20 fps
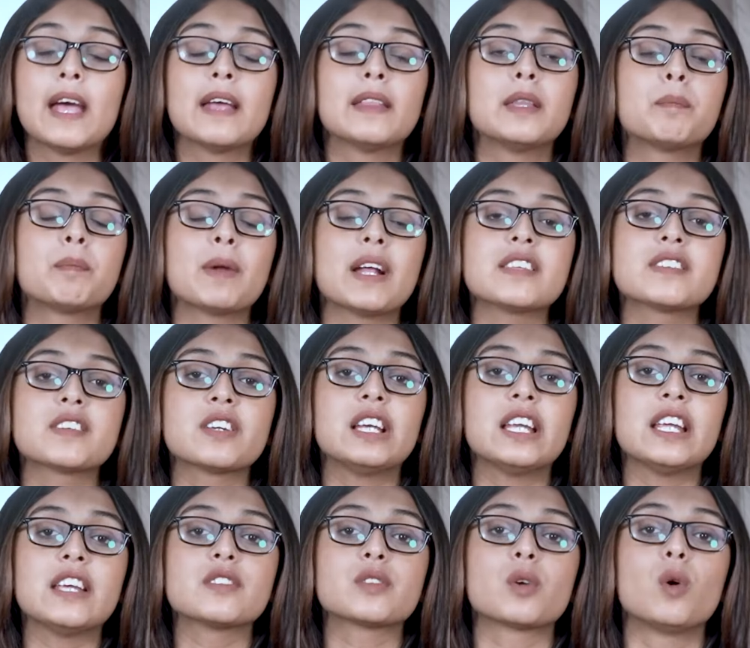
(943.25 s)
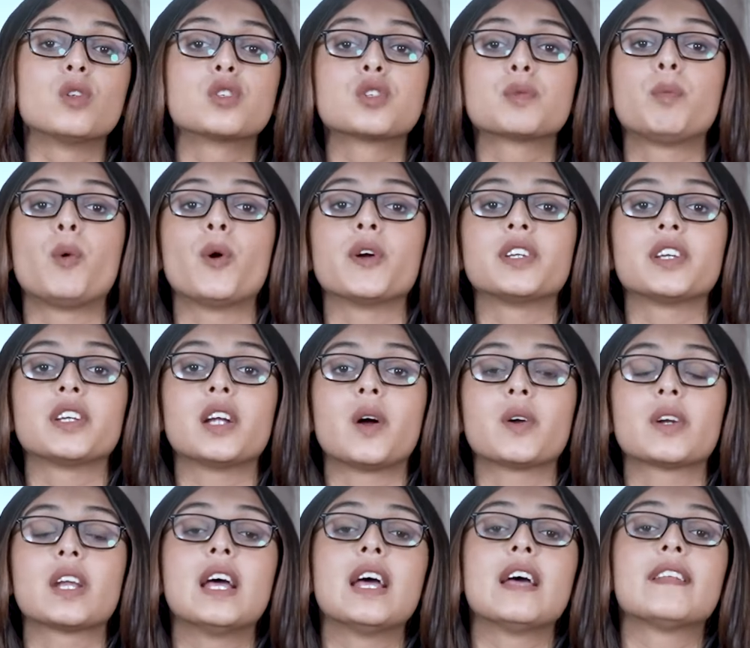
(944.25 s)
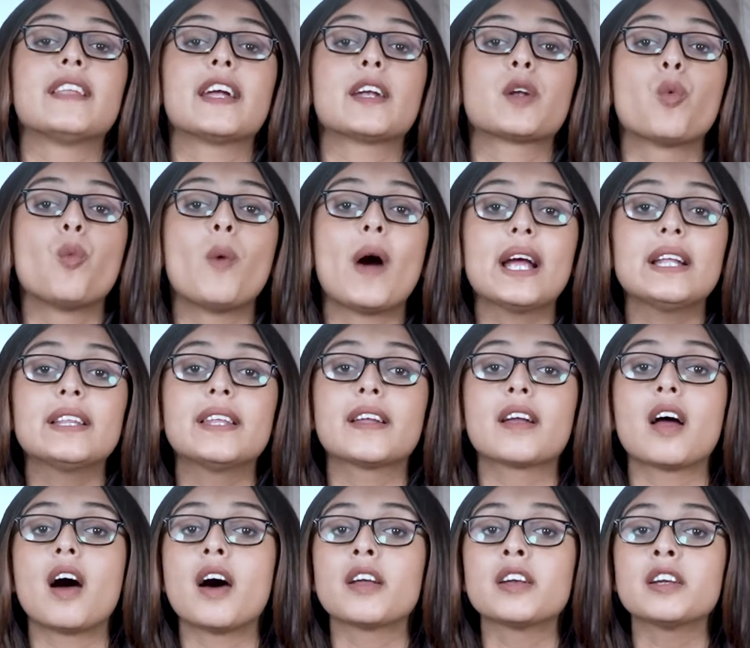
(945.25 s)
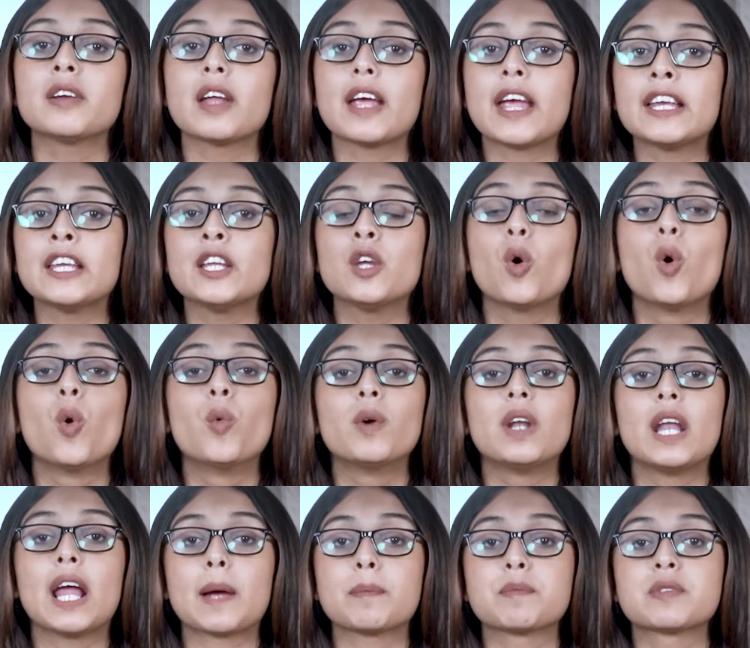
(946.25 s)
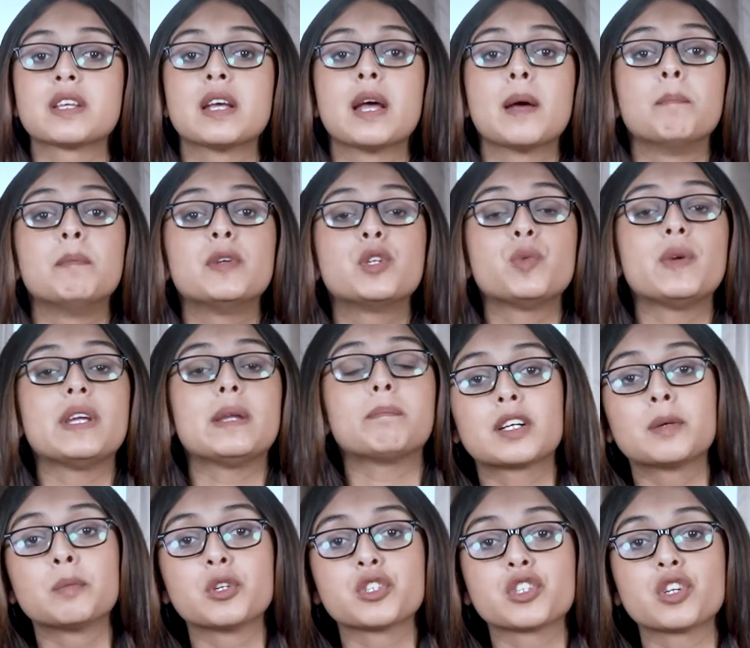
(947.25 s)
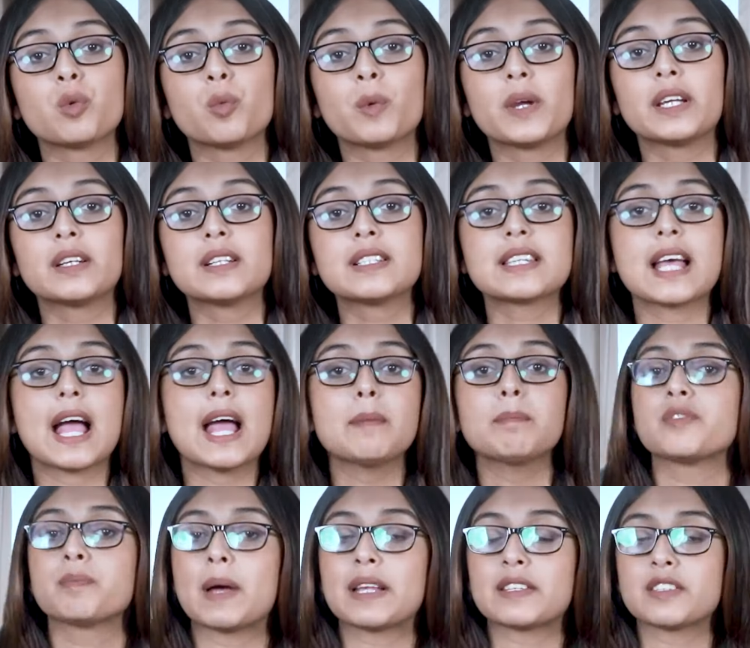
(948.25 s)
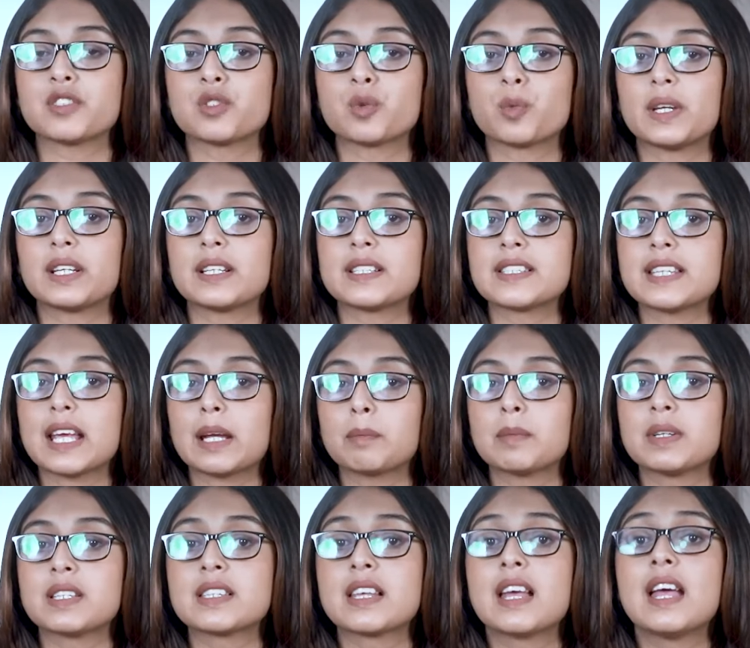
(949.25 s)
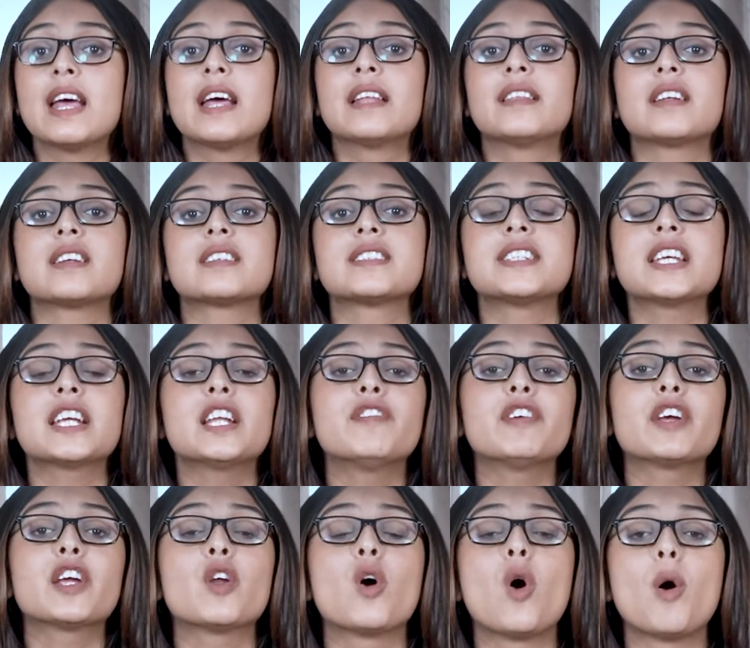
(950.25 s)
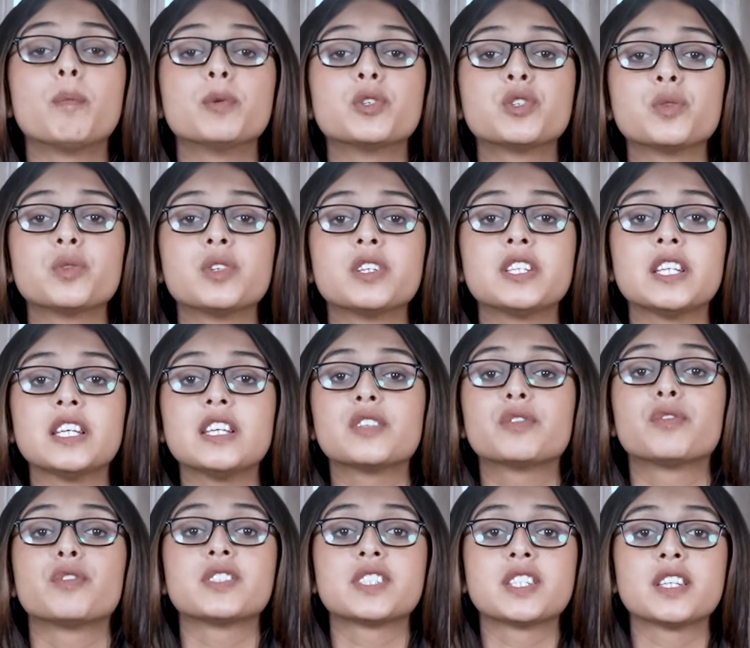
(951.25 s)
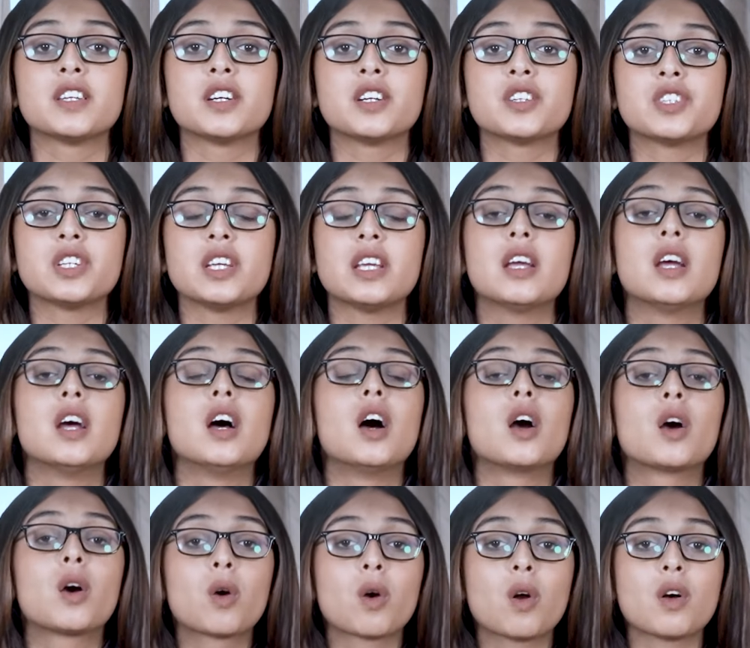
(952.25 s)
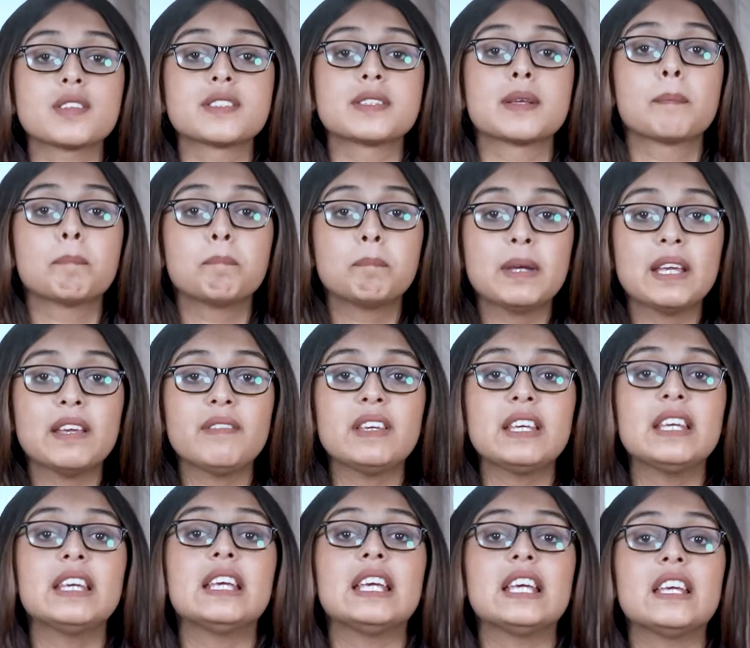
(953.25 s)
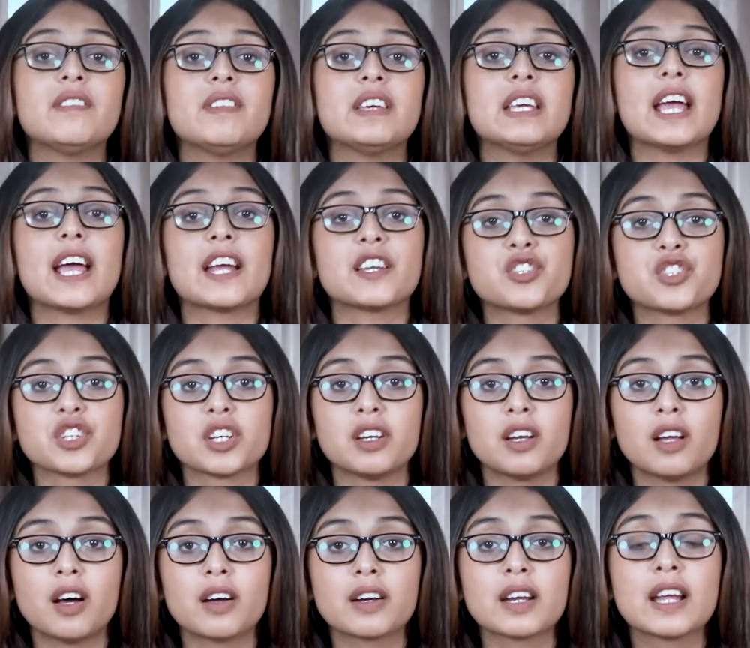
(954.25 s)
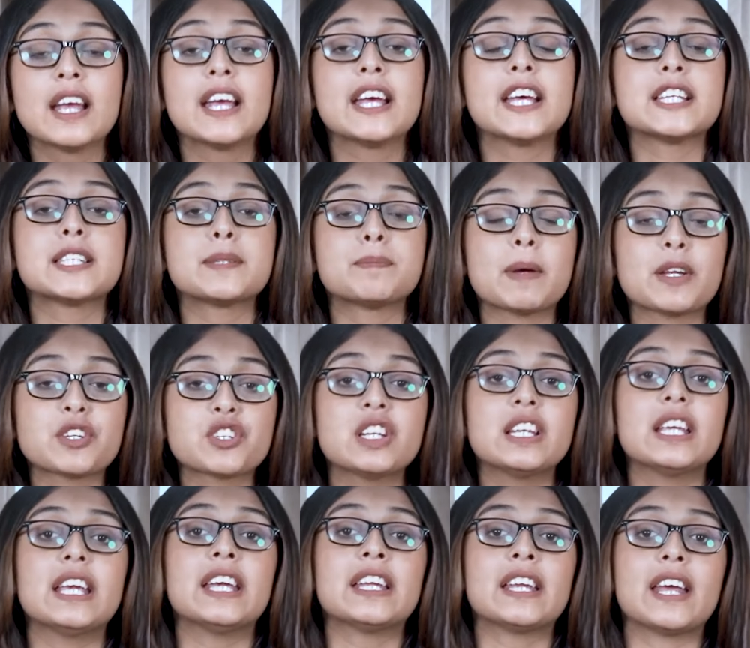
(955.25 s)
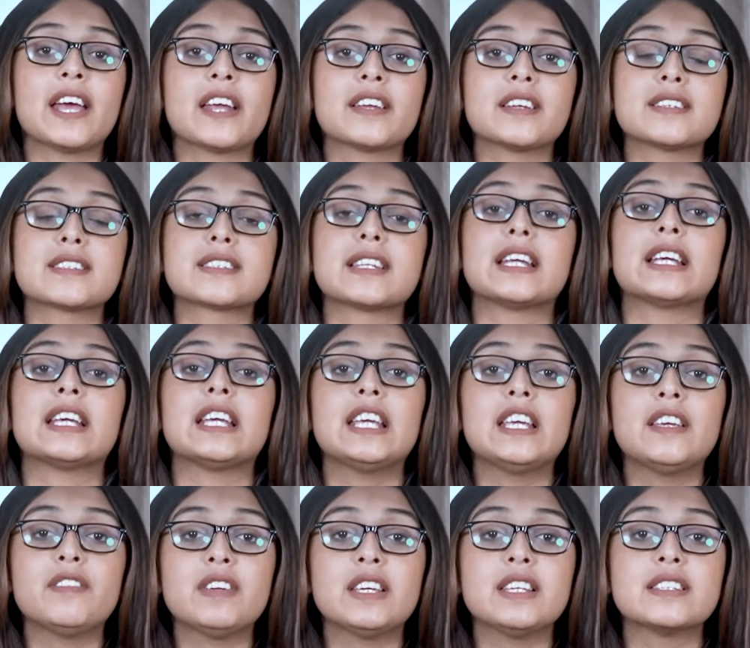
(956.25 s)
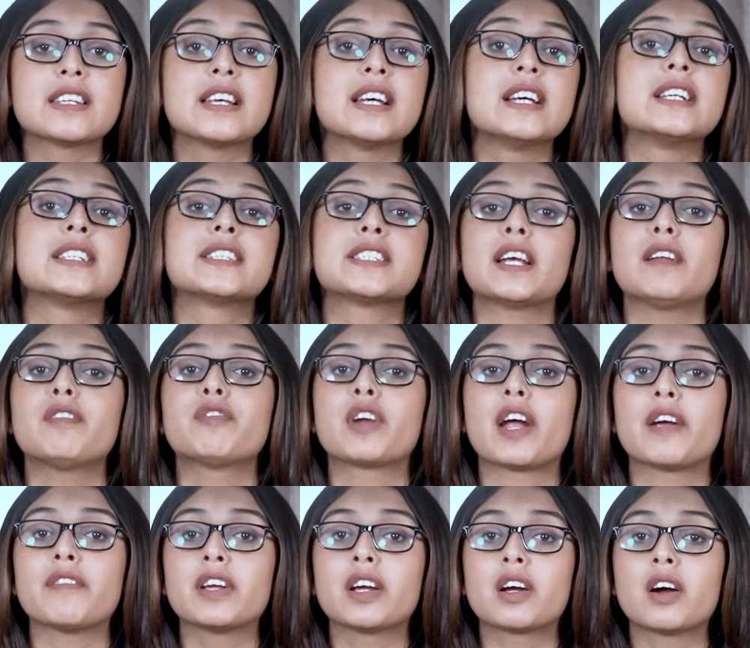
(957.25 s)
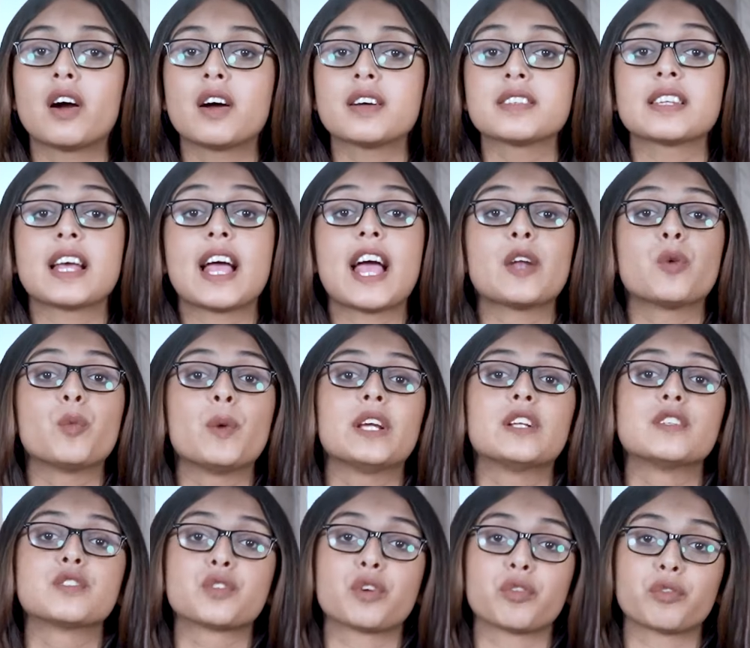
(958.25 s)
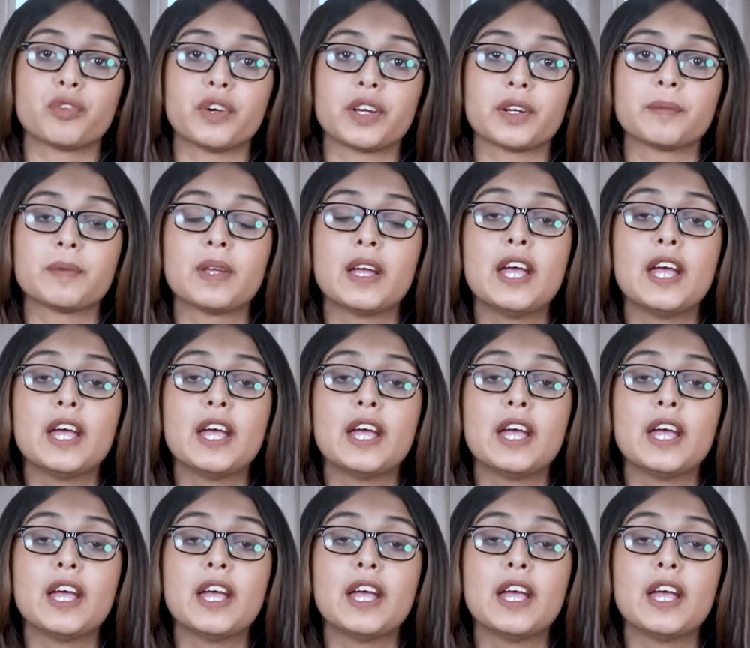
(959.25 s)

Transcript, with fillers: The press release also pointed out that while there aren't any overlaps between commercial vehicles and passenger vehicle segments, there are significant opportunities for synergy across PV, EV, and JLR, especially in areas like EVs, self driving cars, and vehicle software.